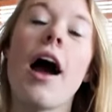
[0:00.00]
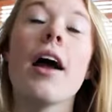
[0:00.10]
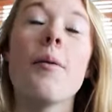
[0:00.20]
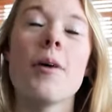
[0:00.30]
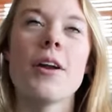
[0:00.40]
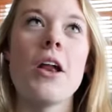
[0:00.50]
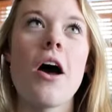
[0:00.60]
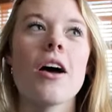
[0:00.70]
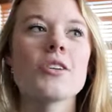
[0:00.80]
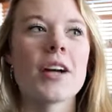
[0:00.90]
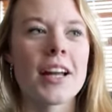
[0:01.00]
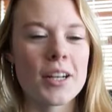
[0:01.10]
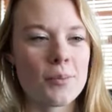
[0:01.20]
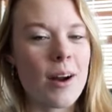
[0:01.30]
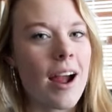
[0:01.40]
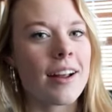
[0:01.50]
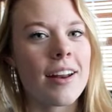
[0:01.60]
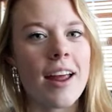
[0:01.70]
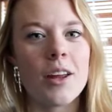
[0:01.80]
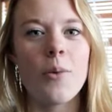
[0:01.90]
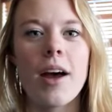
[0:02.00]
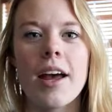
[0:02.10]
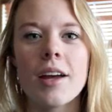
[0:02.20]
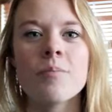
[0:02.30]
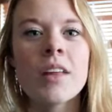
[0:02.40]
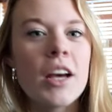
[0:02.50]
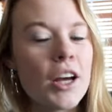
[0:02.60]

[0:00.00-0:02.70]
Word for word: I am not trying to brag in any way.